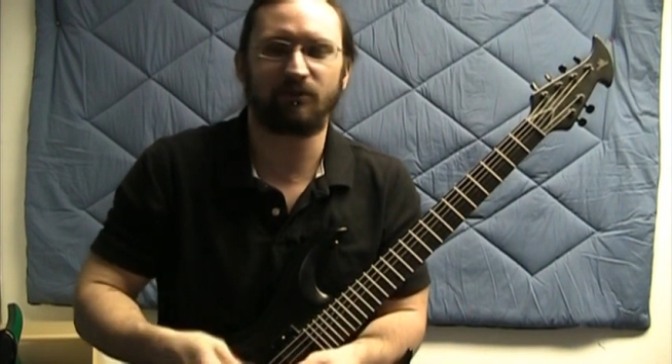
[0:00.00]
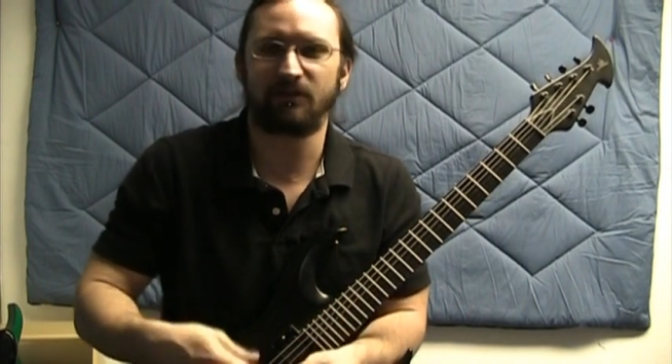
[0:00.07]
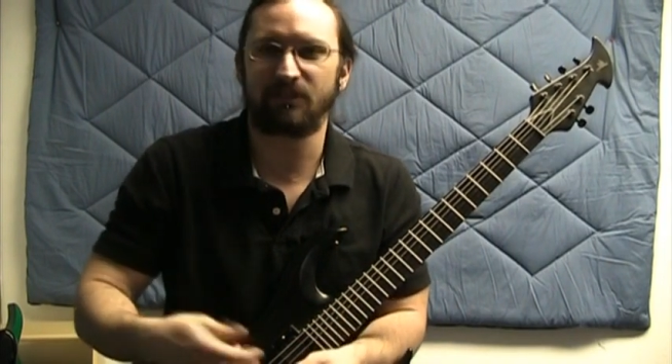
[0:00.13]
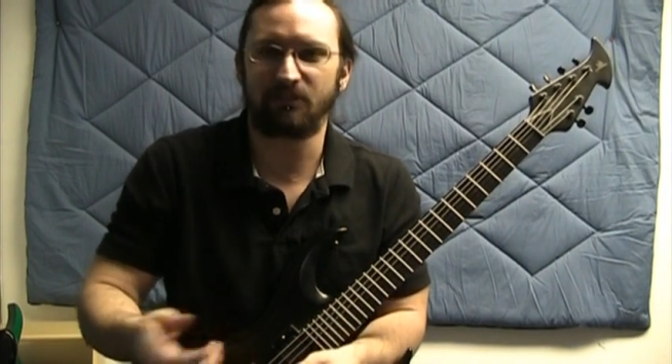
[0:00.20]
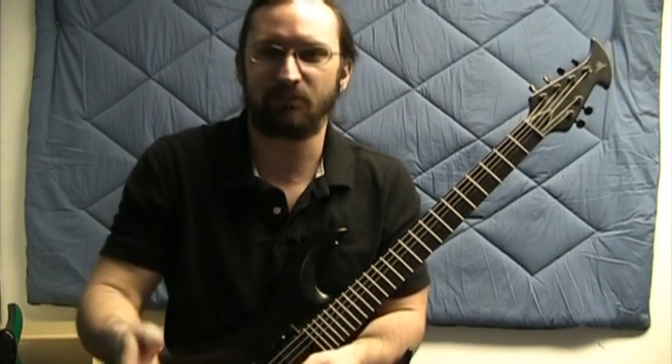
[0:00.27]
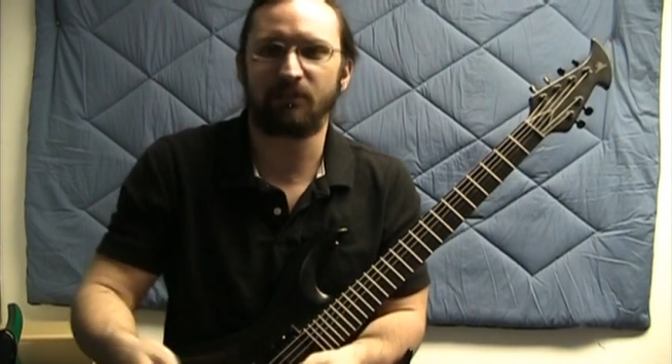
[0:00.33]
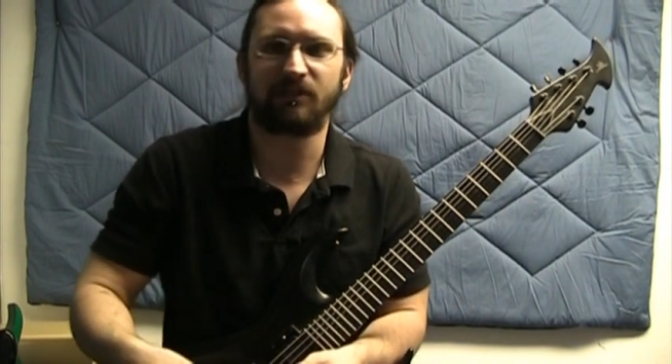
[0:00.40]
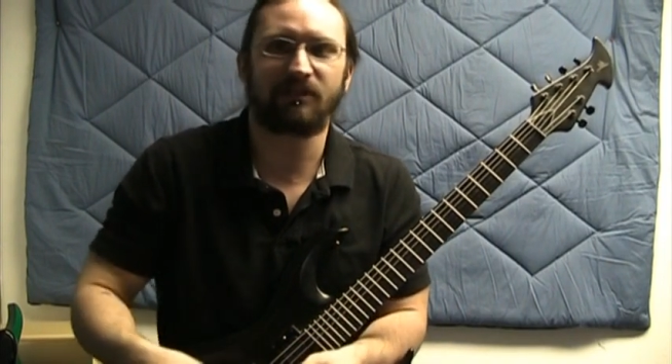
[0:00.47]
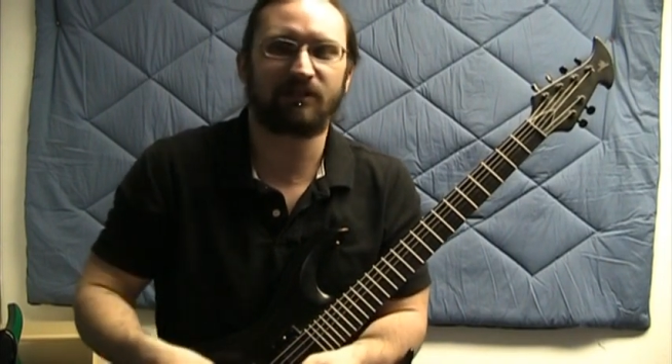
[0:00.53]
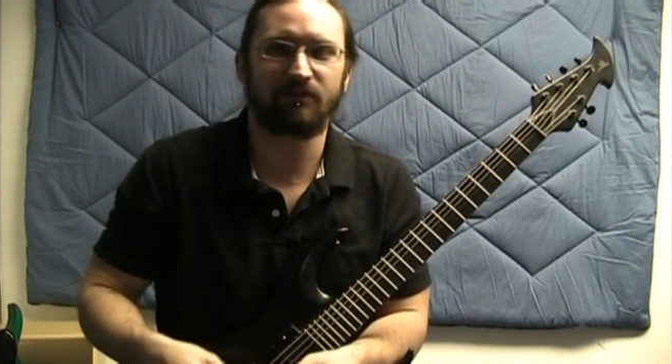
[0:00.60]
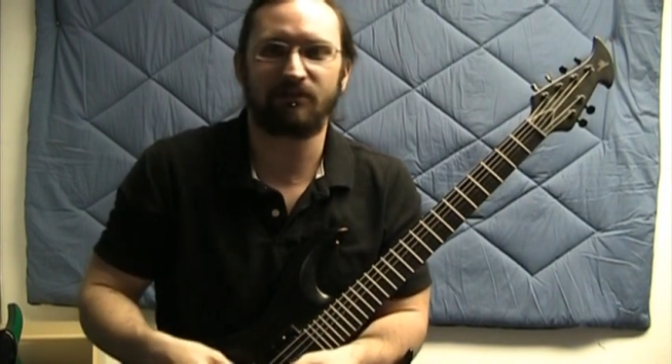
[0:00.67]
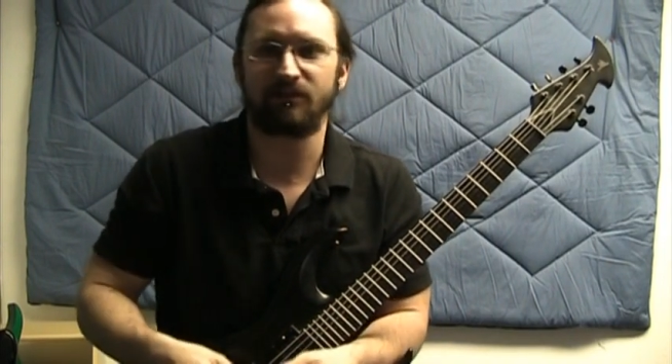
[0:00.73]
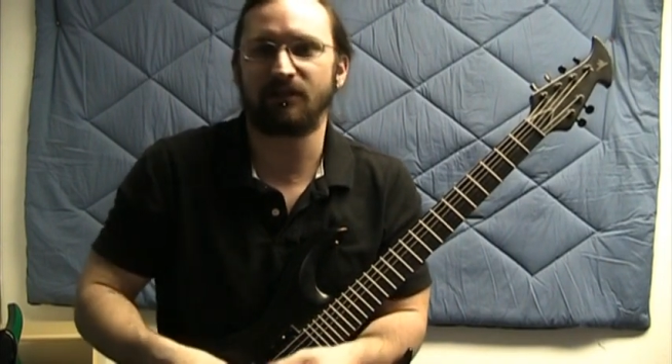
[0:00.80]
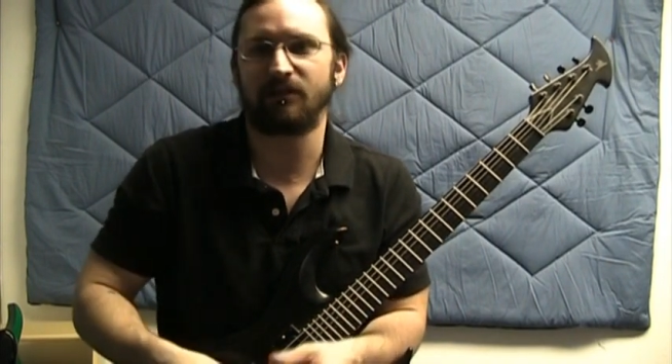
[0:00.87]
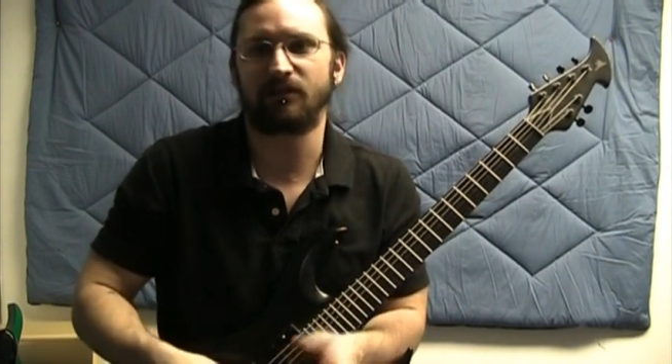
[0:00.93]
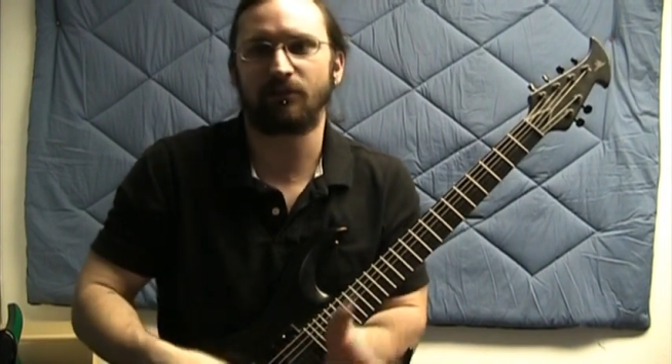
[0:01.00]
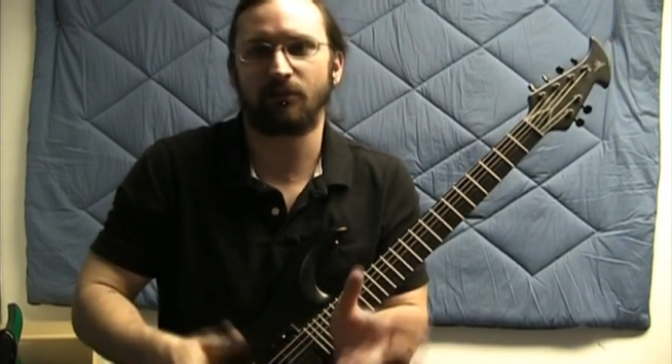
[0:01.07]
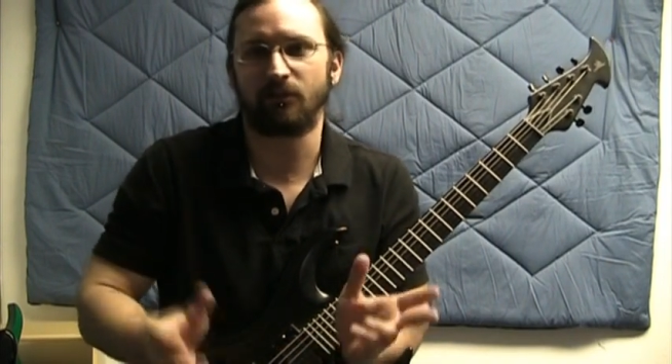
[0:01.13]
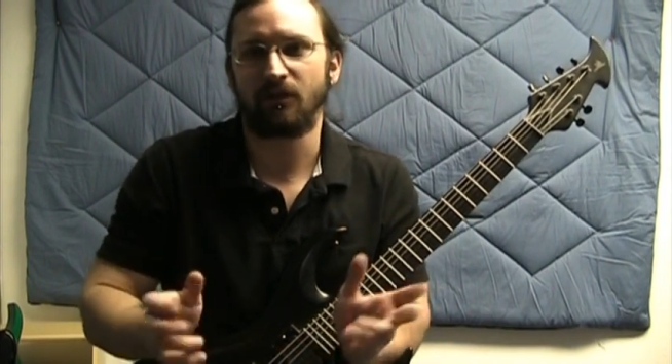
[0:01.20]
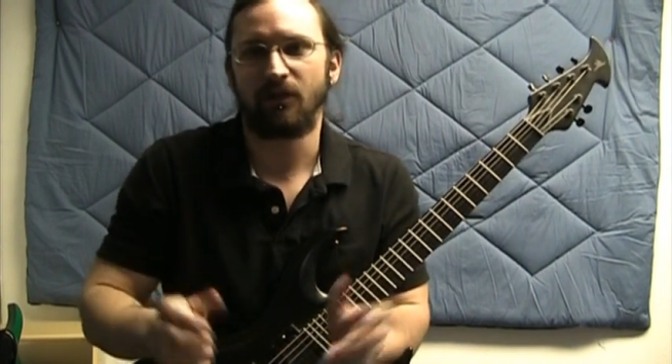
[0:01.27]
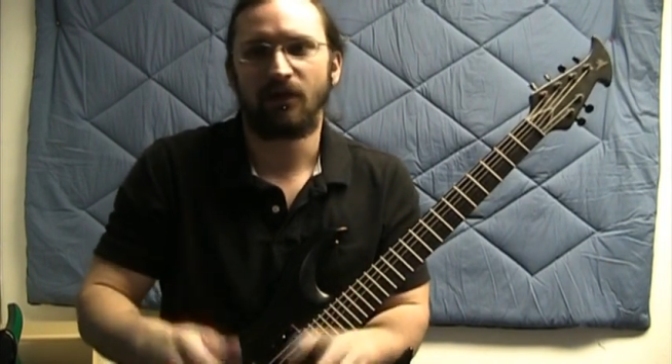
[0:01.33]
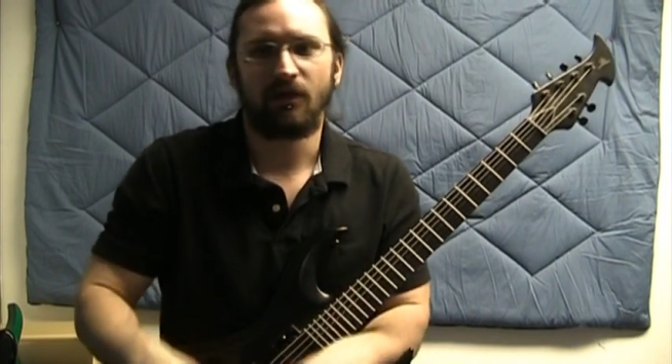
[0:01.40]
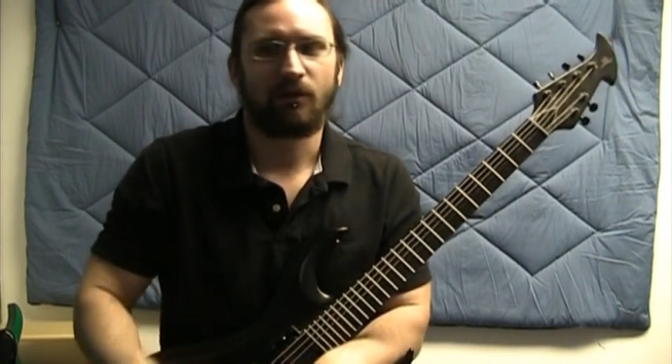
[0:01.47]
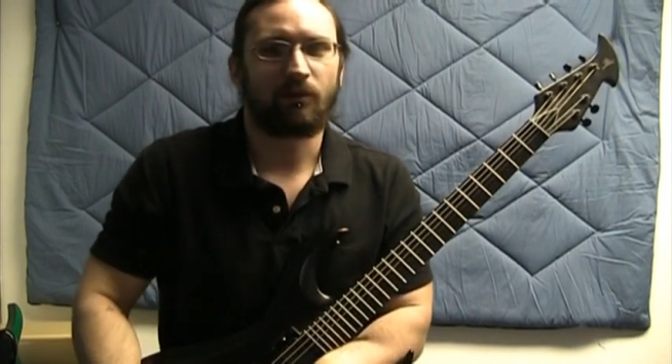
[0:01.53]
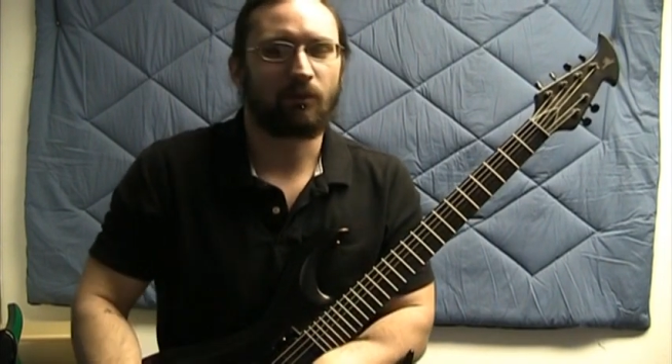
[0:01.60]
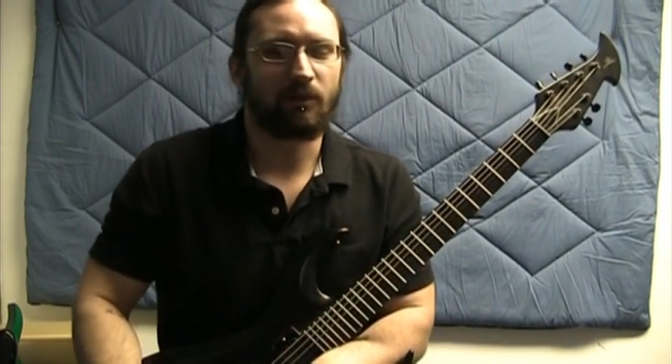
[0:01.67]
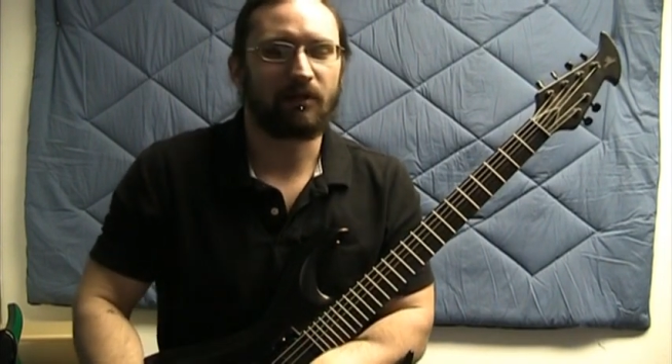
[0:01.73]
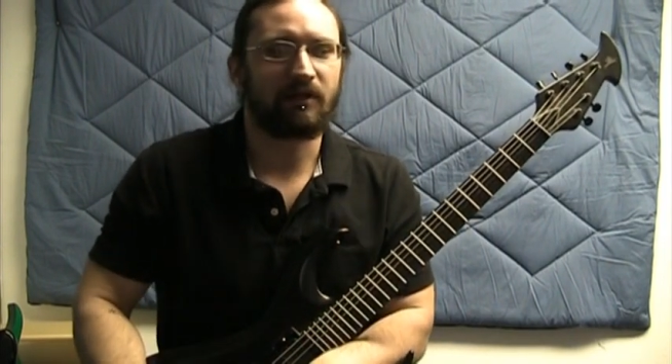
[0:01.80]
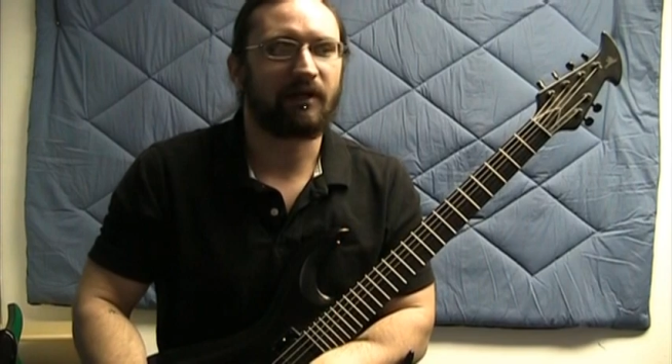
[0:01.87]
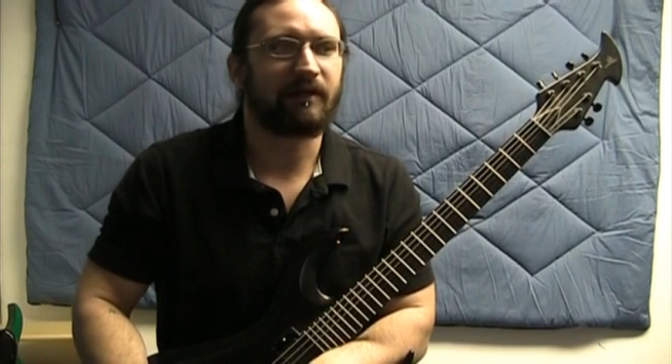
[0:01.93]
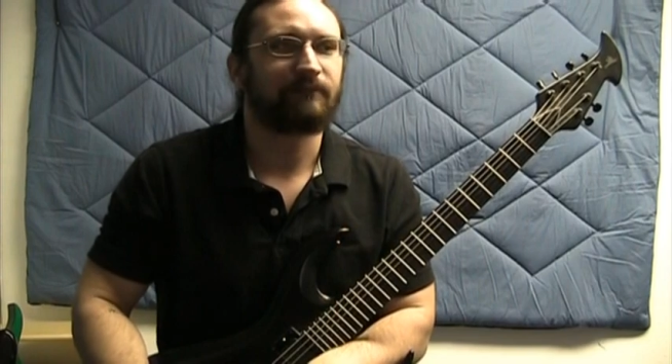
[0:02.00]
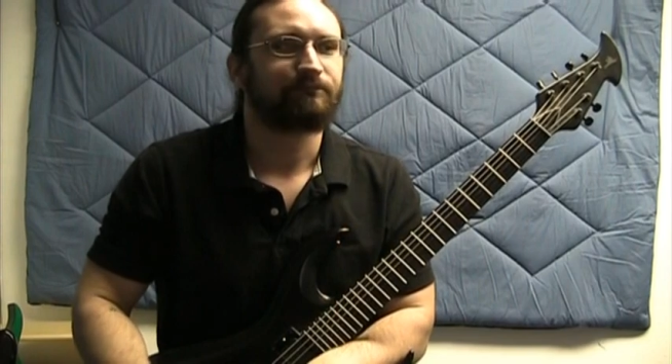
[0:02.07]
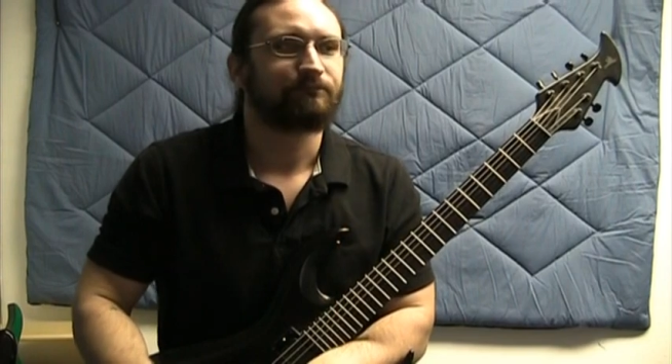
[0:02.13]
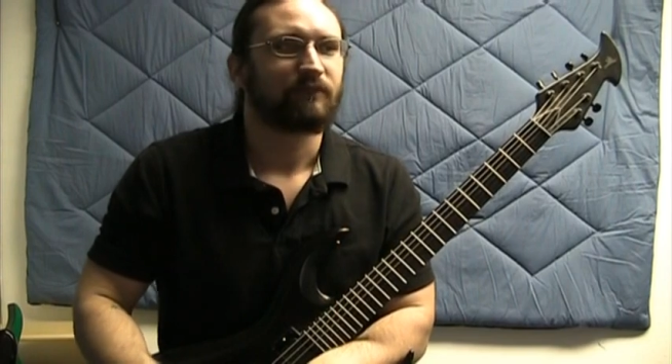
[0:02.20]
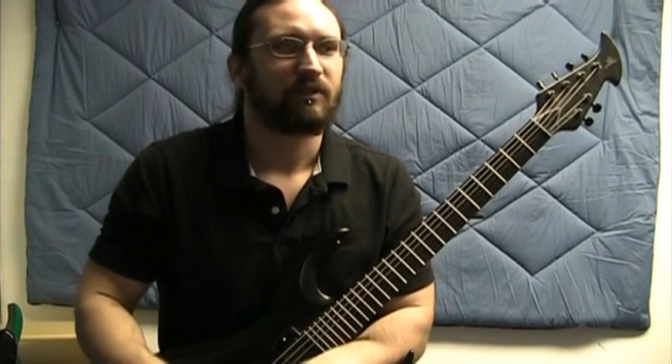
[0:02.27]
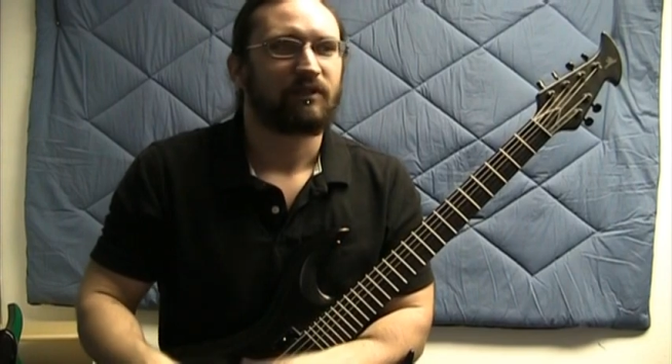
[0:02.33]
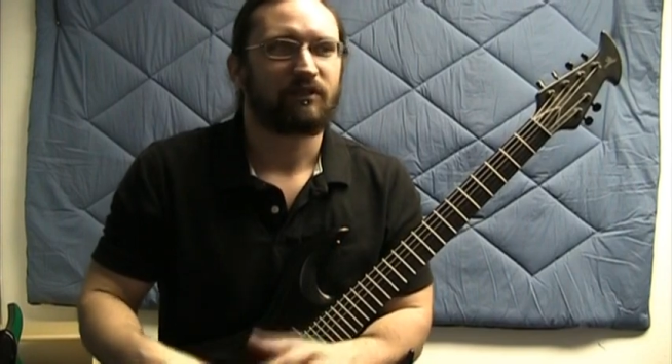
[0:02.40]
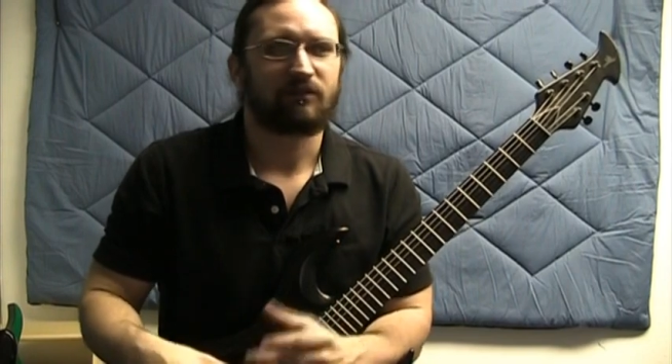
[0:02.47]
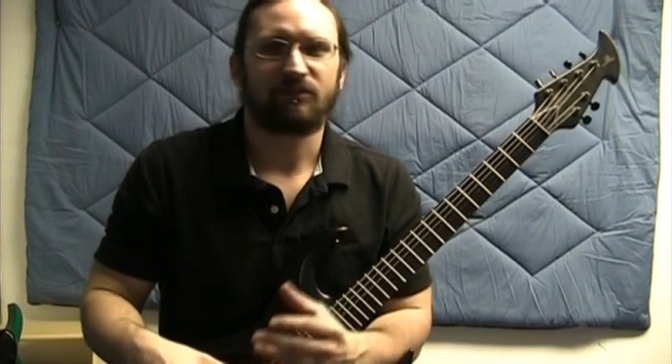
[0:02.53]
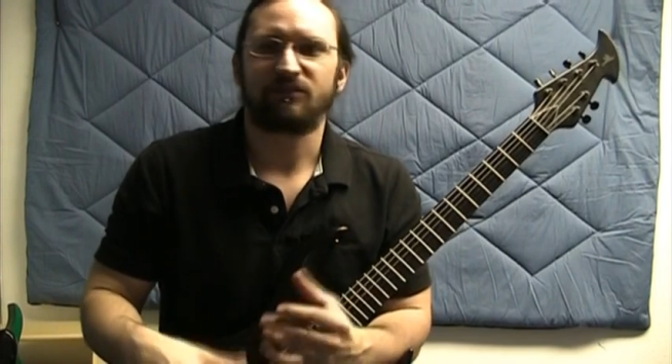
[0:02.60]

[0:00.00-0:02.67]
You just do a little bit here and there or whatnot,